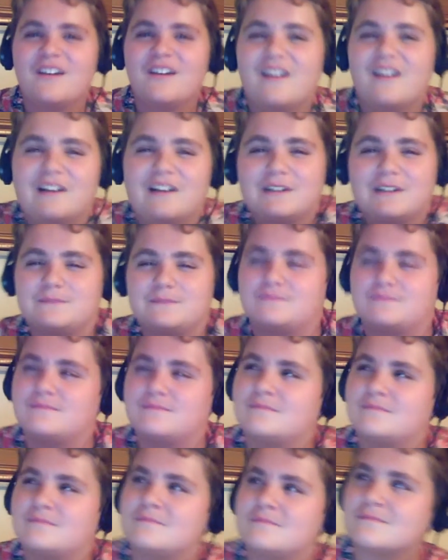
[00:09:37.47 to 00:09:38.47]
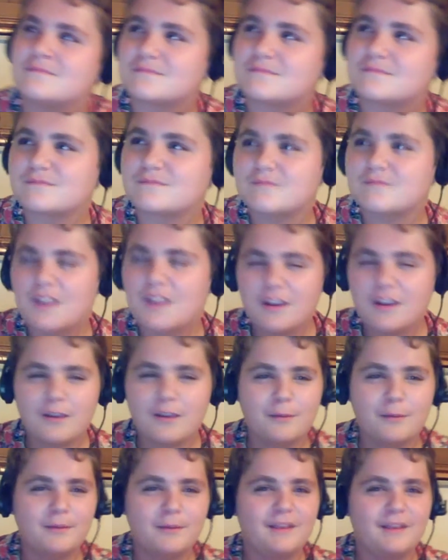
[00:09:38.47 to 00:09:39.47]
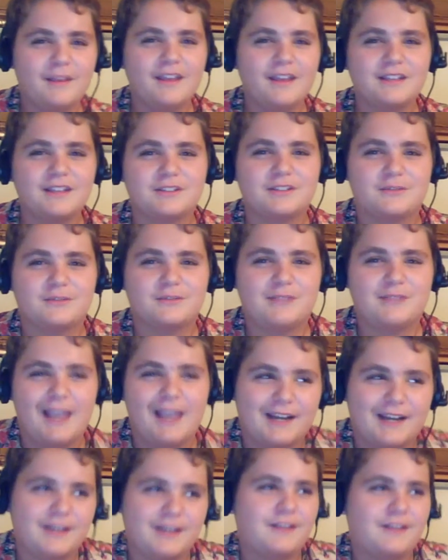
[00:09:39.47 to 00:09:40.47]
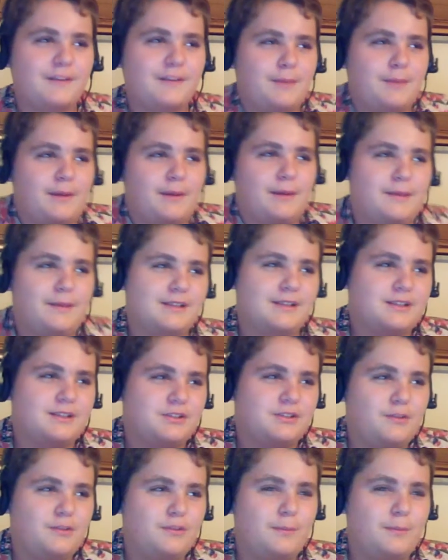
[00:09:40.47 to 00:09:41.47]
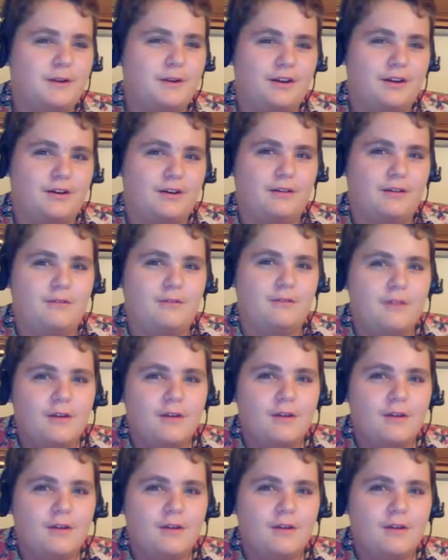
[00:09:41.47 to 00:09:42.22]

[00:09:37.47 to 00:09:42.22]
Um, but yeah, so technically, Batman's a superhero,